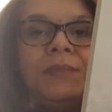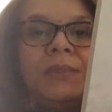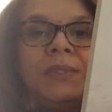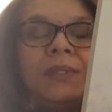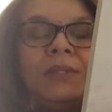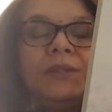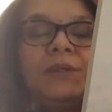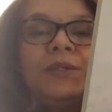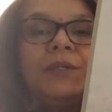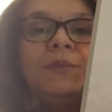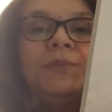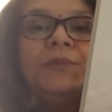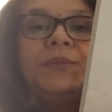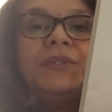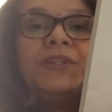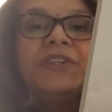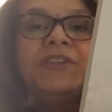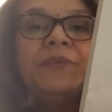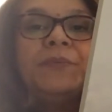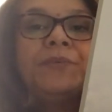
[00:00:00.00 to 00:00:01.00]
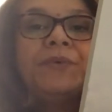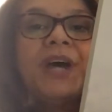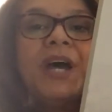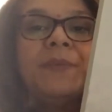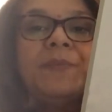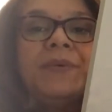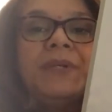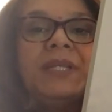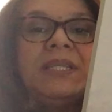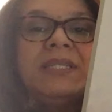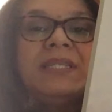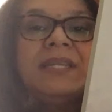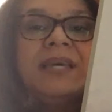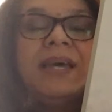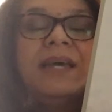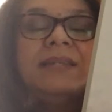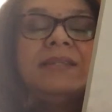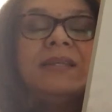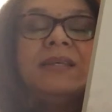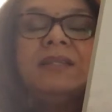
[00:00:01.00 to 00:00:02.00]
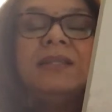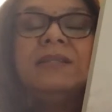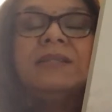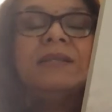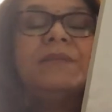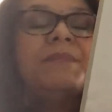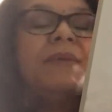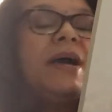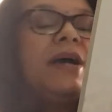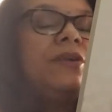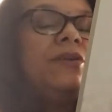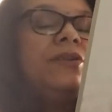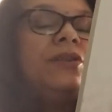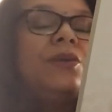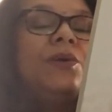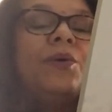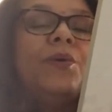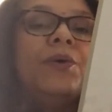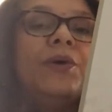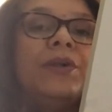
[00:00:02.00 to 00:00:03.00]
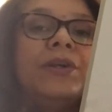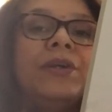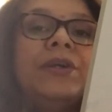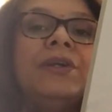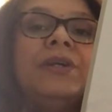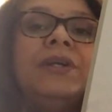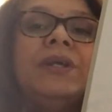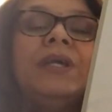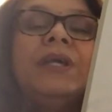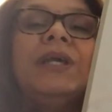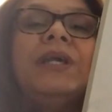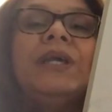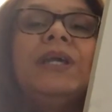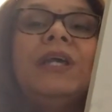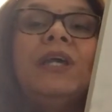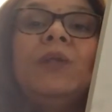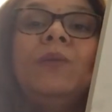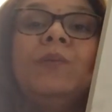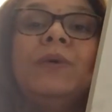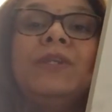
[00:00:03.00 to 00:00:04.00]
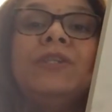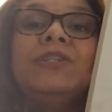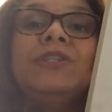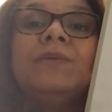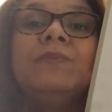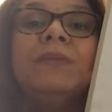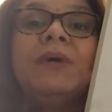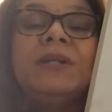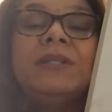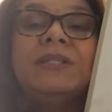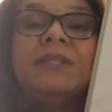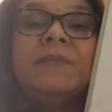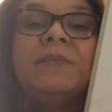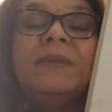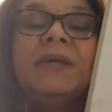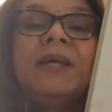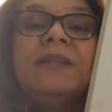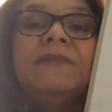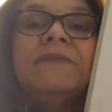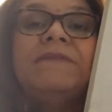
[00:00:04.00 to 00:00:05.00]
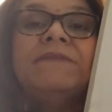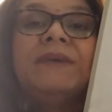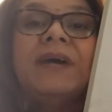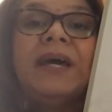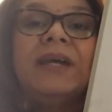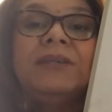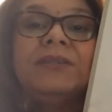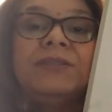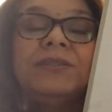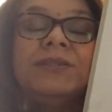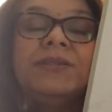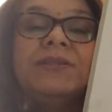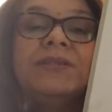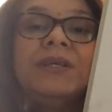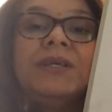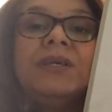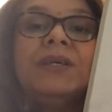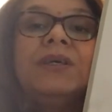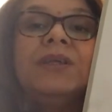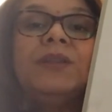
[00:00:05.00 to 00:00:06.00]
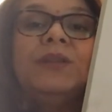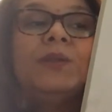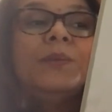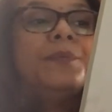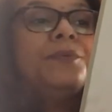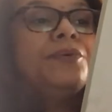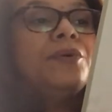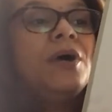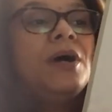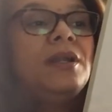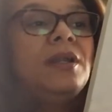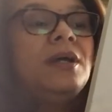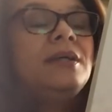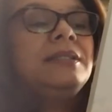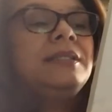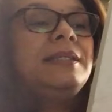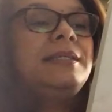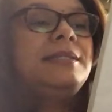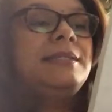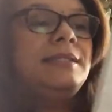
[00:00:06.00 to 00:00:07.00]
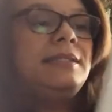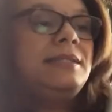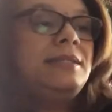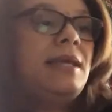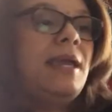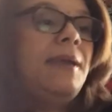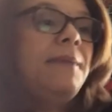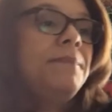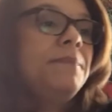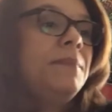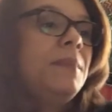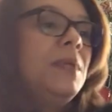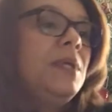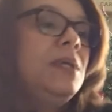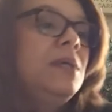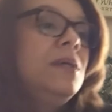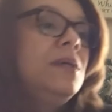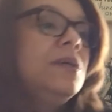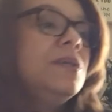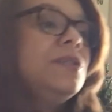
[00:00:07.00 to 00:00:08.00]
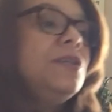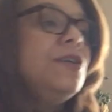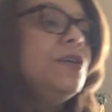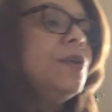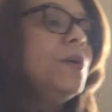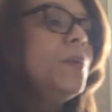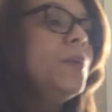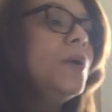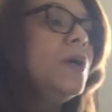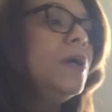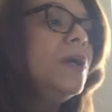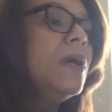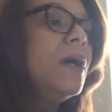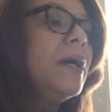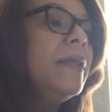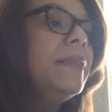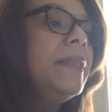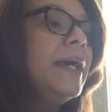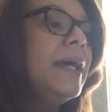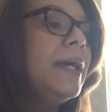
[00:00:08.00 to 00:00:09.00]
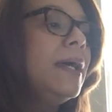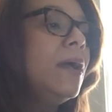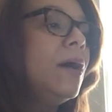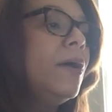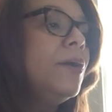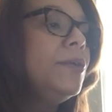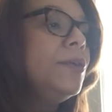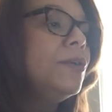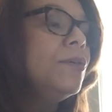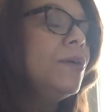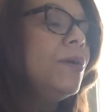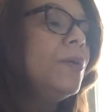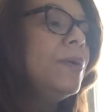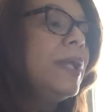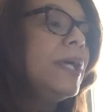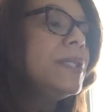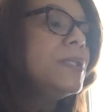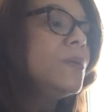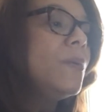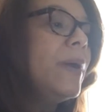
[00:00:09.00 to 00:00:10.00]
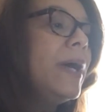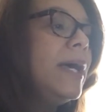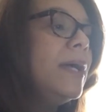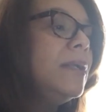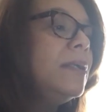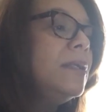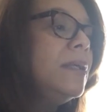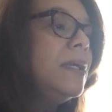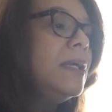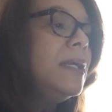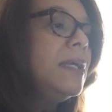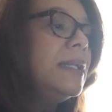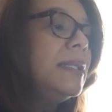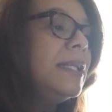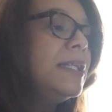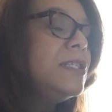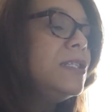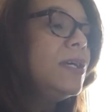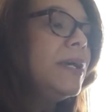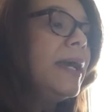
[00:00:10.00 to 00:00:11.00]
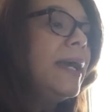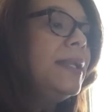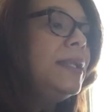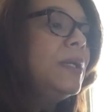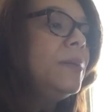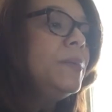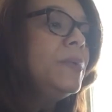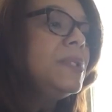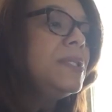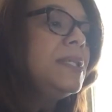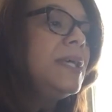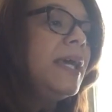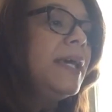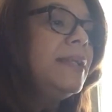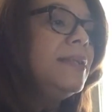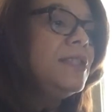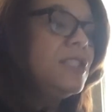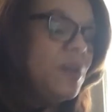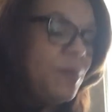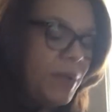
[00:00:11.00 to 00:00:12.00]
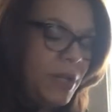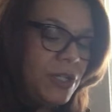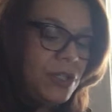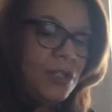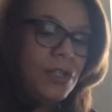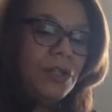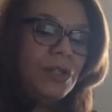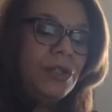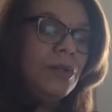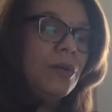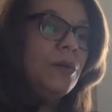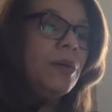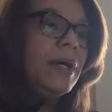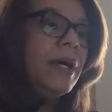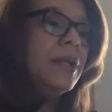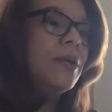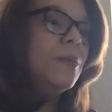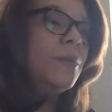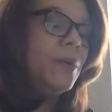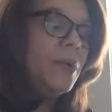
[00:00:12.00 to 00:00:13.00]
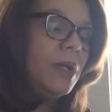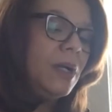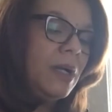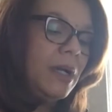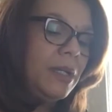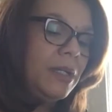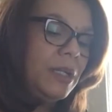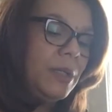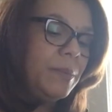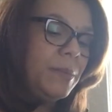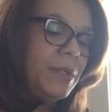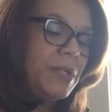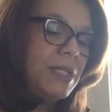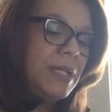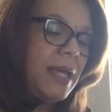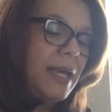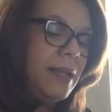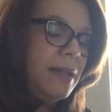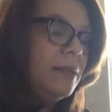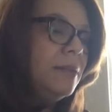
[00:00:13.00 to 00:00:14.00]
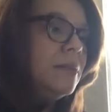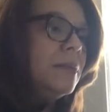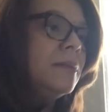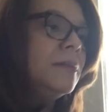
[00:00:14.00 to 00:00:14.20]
The commutative property says it doesn't matter the order in which you multiply the factors, the product is the same. So you're going to work on that on your own as well. Let's look at number 10 to make sure you know how to work on number 10.